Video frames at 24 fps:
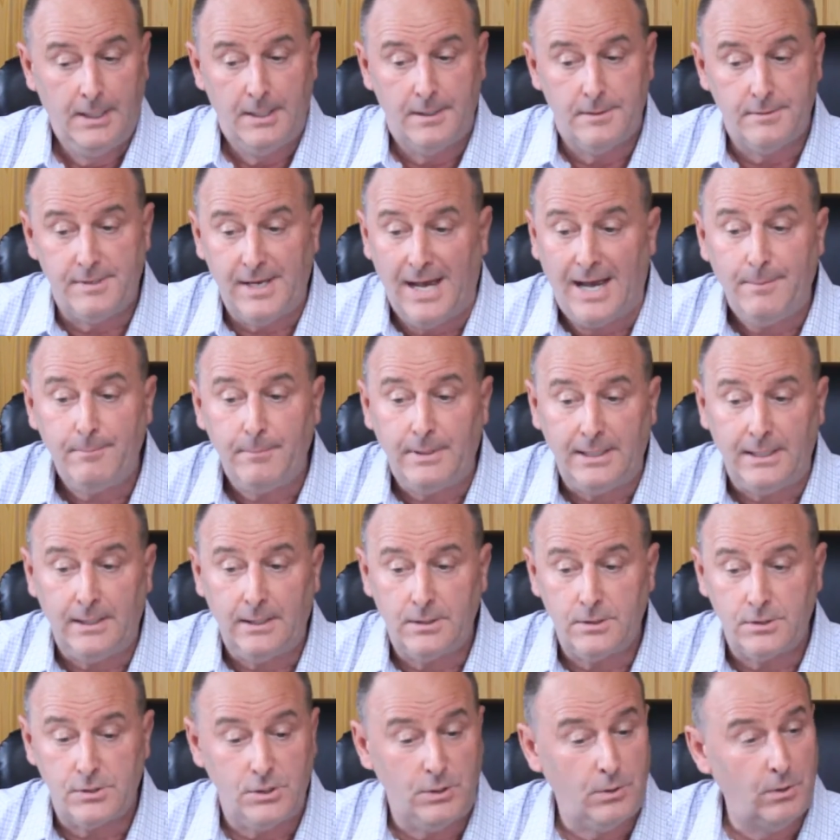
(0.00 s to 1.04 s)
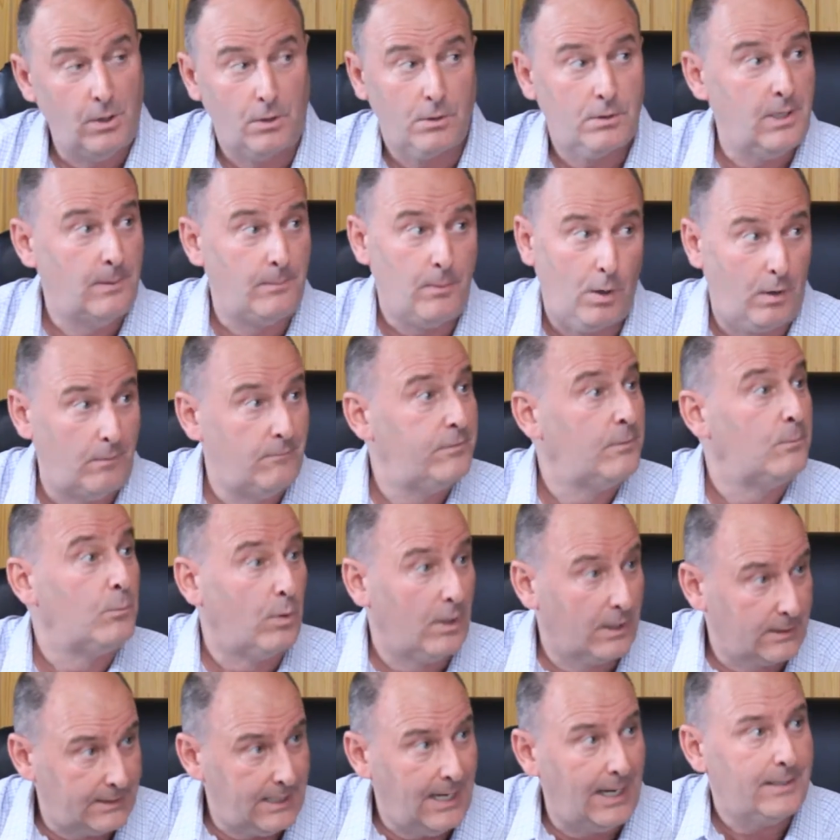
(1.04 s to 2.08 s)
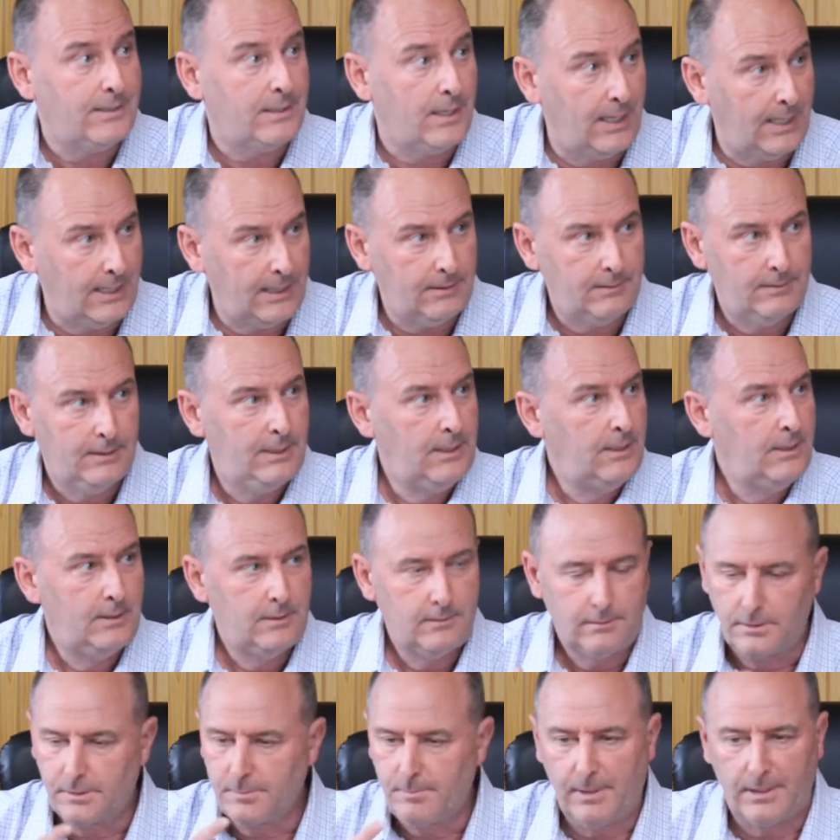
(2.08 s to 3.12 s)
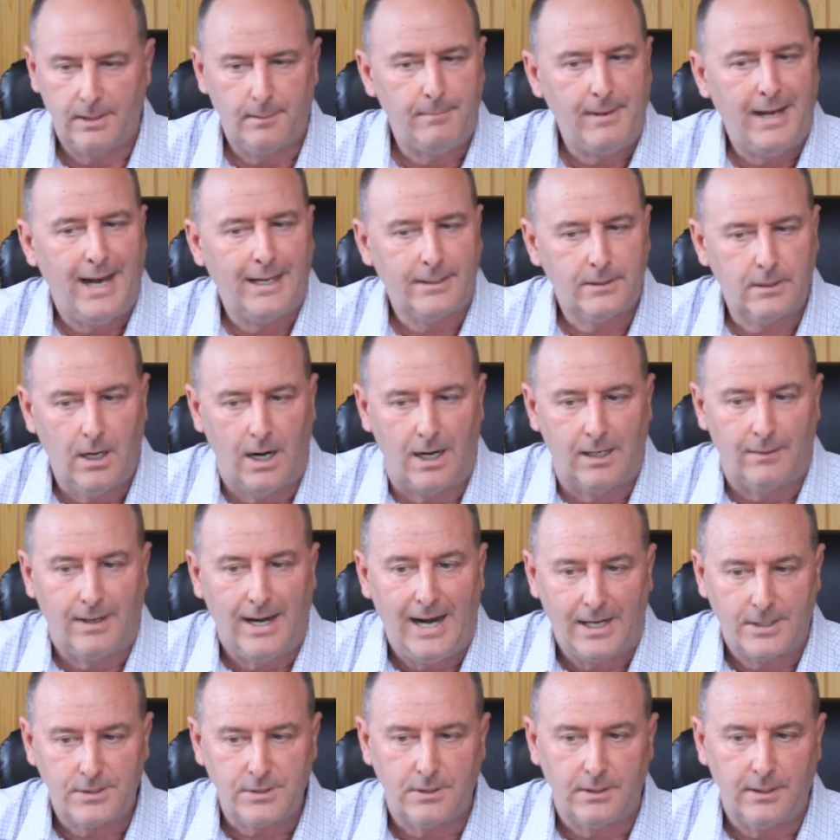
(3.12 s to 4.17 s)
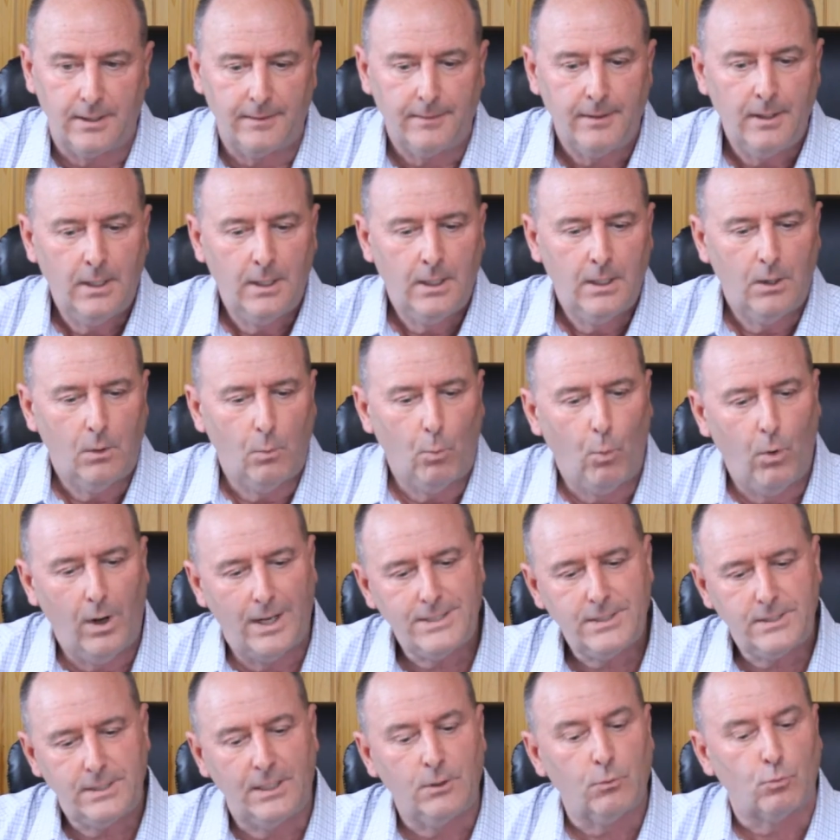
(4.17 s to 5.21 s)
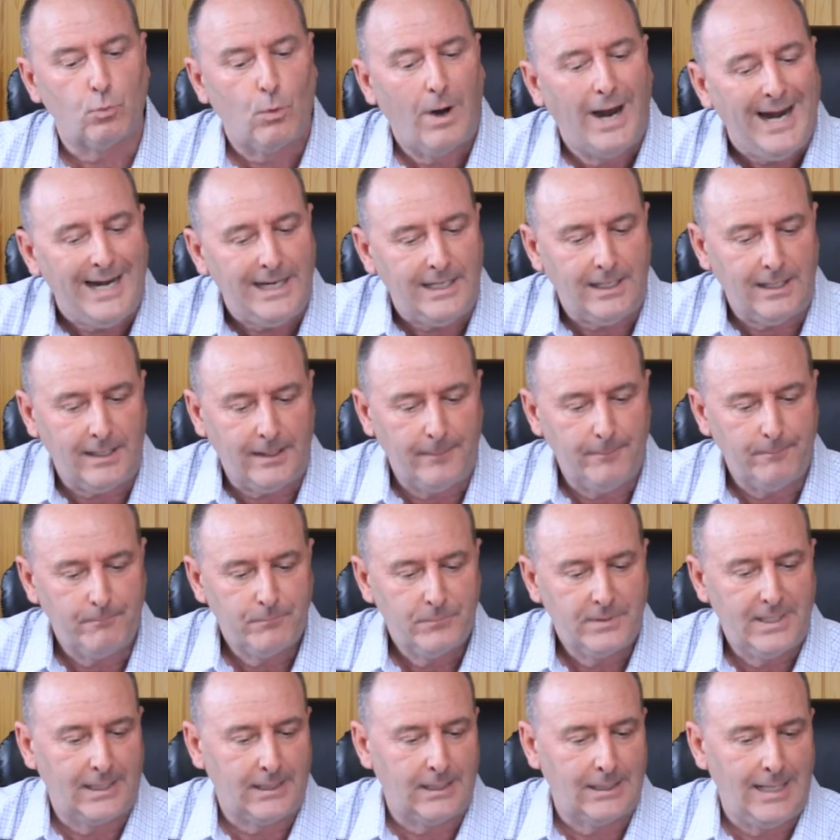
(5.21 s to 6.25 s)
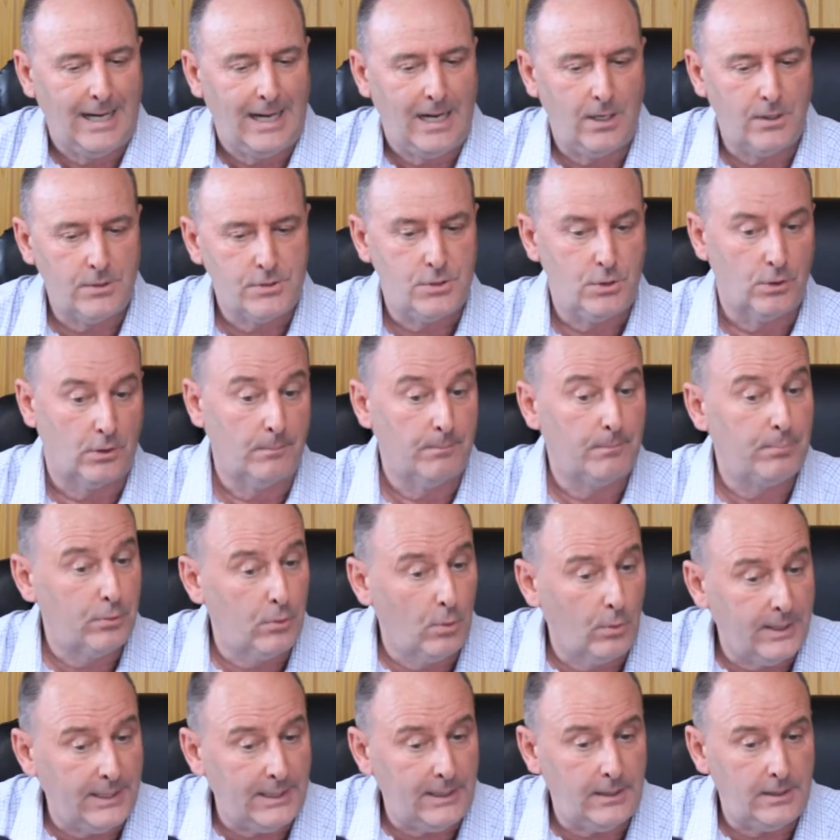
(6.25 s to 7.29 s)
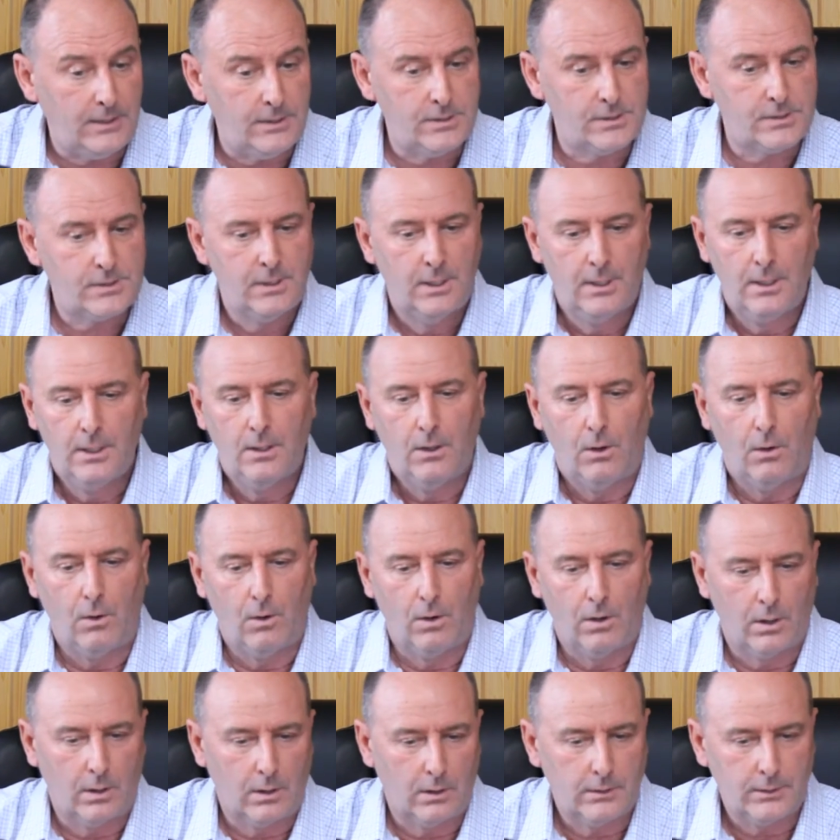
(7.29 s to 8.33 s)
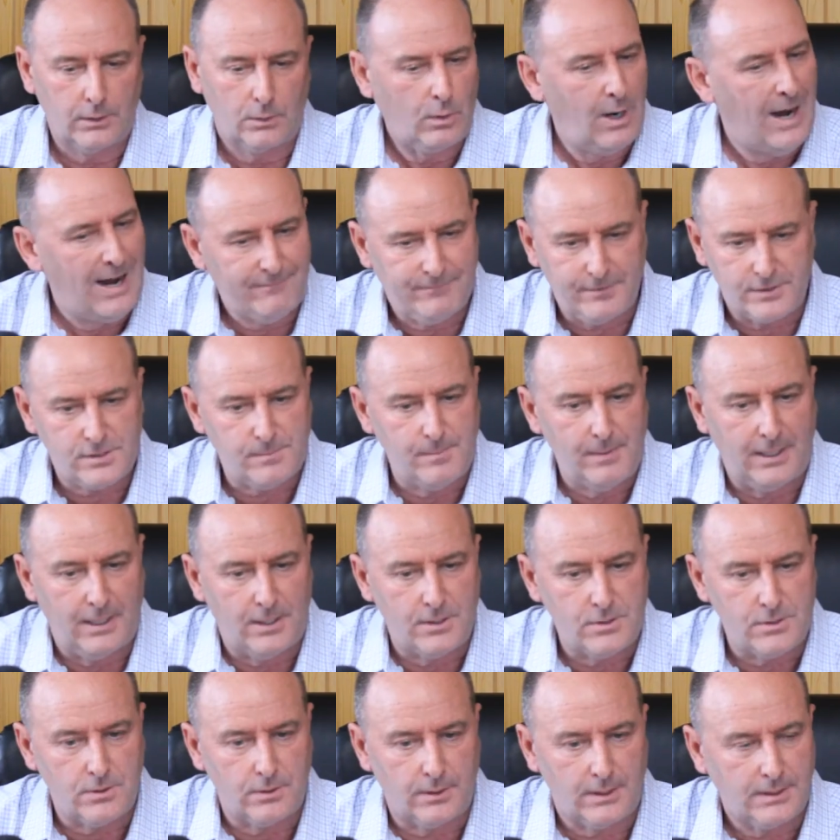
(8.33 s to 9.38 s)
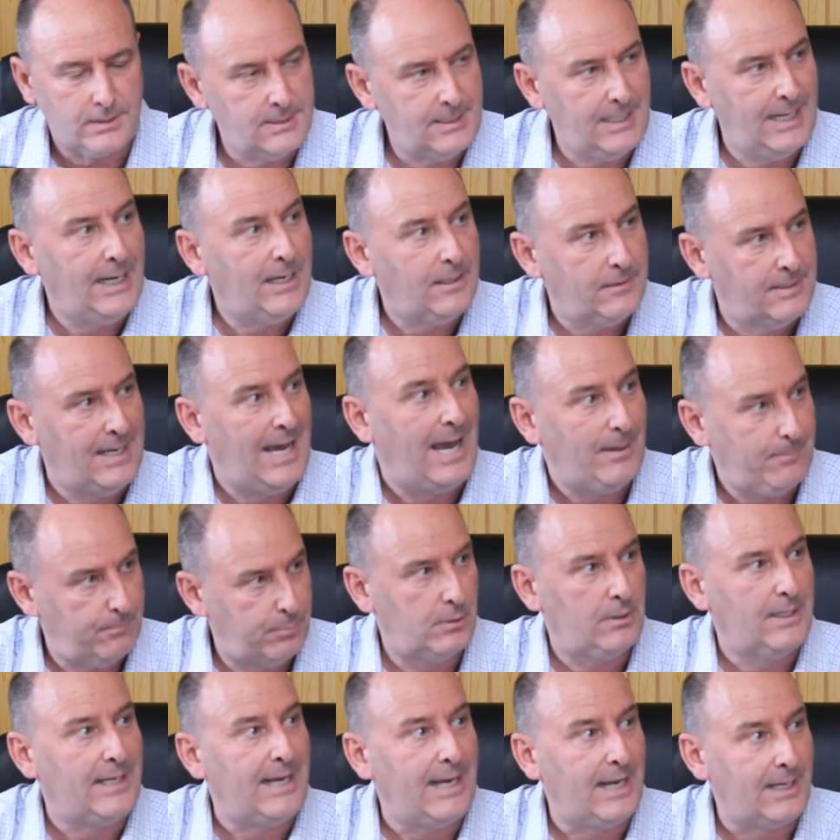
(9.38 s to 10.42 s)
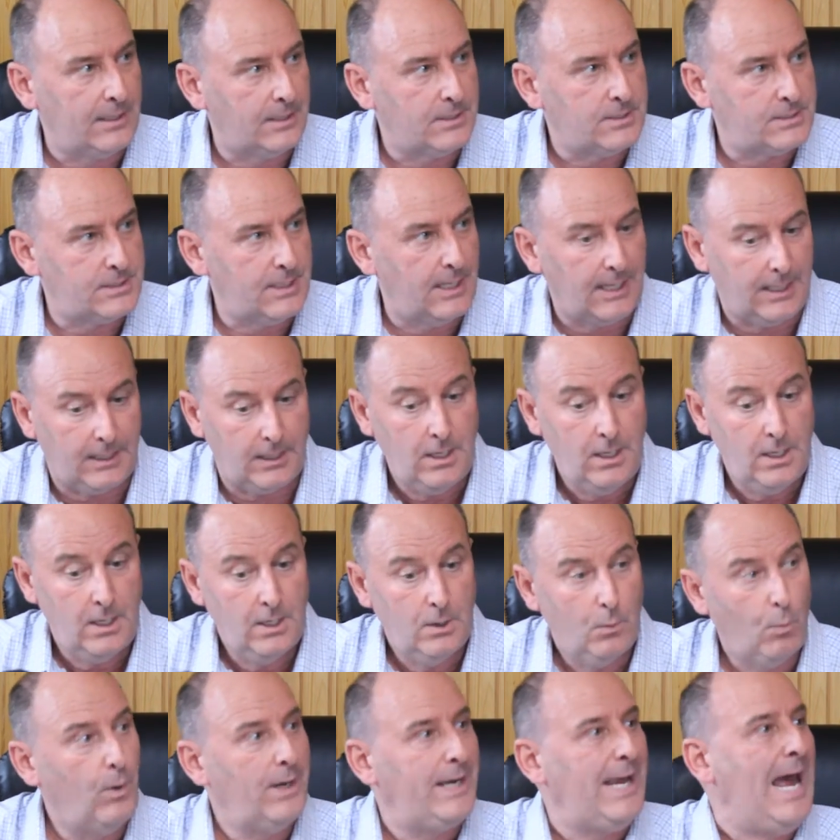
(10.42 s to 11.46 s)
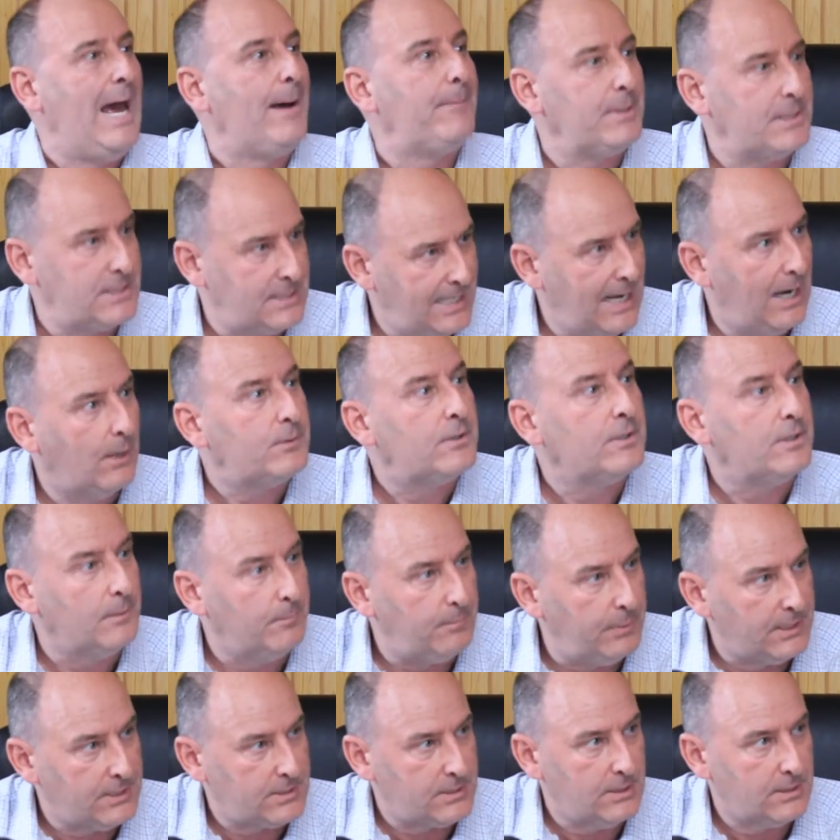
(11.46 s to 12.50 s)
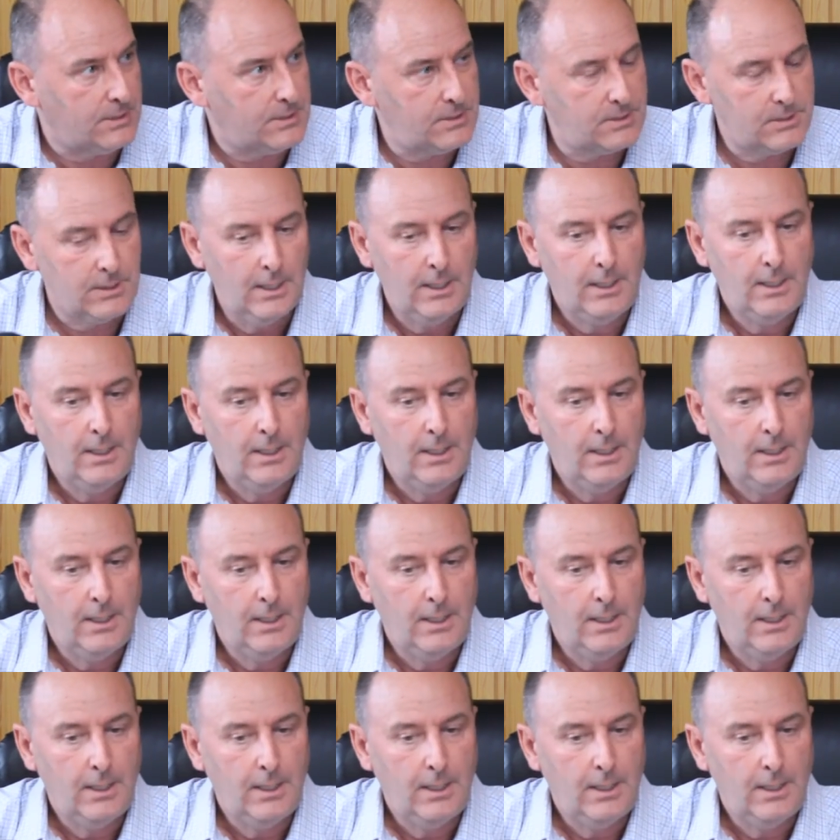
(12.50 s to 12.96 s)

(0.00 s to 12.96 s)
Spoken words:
That means you don't come home from work that night, there's been a bad car accident. What's in writing that allows your employees or your office manager to take that plan and say, what happens now to the business?